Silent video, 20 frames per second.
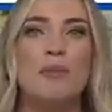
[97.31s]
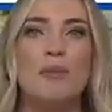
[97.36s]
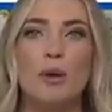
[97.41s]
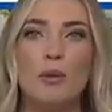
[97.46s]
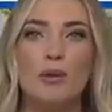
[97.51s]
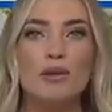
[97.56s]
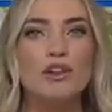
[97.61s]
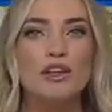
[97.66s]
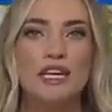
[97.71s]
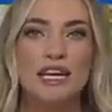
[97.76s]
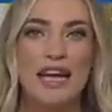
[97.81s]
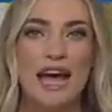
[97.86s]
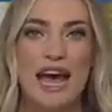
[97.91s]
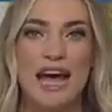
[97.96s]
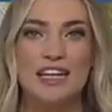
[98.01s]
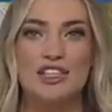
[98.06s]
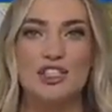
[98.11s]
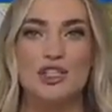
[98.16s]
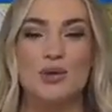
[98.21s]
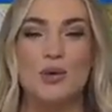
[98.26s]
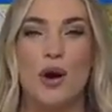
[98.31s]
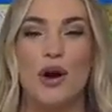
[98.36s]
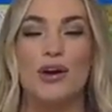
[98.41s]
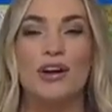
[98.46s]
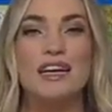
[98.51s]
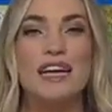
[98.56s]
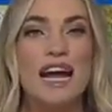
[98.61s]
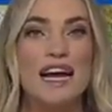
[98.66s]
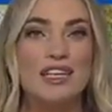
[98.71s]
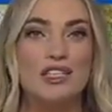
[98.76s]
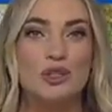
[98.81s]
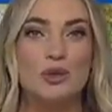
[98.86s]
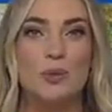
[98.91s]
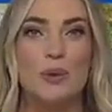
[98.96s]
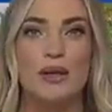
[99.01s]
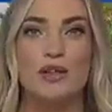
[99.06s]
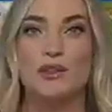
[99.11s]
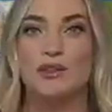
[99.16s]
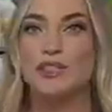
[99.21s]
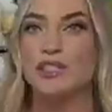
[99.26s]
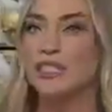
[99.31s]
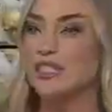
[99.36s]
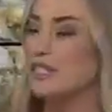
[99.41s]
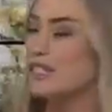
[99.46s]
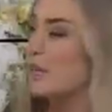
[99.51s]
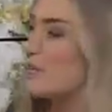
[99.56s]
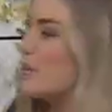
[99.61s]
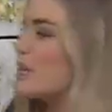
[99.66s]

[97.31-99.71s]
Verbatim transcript: But we're looking ahead to our next weather system,